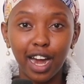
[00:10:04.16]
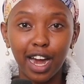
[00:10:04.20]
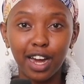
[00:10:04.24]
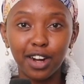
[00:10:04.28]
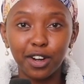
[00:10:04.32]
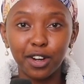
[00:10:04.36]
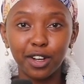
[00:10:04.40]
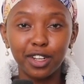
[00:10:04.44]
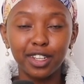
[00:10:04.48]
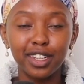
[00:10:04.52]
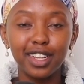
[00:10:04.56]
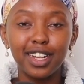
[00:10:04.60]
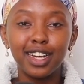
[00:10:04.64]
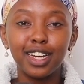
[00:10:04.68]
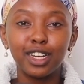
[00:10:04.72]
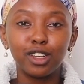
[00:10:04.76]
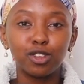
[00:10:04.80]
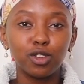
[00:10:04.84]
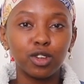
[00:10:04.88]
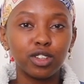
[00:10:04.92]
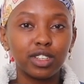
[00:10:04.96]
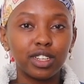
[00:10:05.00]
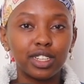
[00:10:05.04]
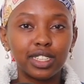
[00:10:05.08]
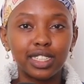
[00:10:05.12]
Carell.
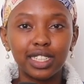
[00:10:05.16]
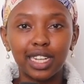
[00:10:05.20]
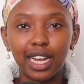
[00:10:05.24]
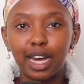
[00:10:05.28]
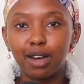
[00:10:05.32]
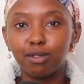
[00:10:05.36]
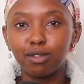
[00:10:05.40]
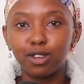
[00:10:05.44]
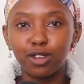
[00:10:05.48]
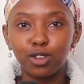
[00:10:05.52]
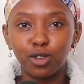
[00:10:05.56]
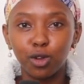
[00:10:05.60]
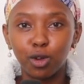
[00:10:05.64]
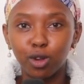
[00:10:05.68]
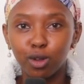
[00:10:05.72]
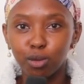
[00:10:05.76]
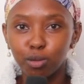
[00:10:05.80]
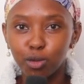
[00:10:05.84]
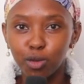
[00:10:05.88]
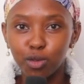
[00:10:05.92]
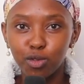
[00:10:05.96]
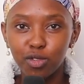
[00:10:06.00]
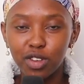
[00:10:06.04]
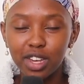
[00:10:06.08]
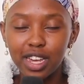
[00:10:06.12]
So I just love this whole
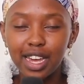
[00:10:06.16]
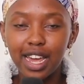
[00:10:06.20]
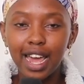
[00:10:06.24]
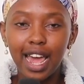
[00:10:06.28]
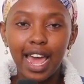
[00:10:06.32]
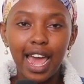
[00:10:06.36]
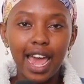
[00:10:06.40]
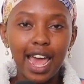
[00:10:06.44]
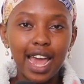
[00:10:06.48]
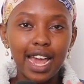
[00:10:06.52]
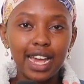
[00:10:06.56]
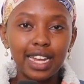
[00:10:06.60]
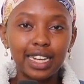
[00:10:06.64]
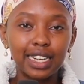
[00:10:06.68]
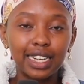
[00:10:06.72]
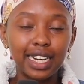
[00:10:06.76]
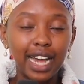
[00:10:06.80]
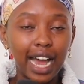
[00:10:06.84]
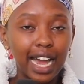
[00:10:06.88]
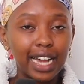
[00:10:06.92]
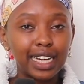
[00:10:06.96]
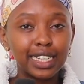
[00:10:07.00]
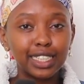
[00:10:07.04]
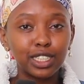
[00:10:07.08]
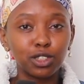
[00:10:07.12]
movie, and
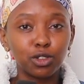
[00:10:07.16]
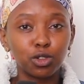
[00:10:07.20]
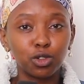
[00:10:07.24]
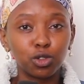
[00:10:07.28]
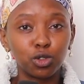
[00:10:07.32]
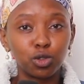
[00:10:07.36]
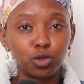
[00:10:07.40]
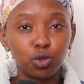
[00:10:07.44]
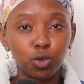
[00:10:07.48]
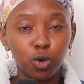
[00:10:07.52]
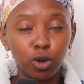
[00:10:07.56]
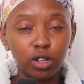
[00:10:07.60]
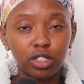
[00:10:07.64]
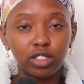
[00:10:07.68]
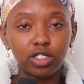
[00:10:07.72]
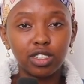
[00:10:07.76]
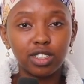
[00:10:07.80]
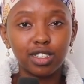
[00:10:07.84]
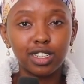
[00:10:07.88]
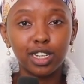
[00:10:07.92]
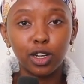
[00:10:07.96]
guys, you should watch it.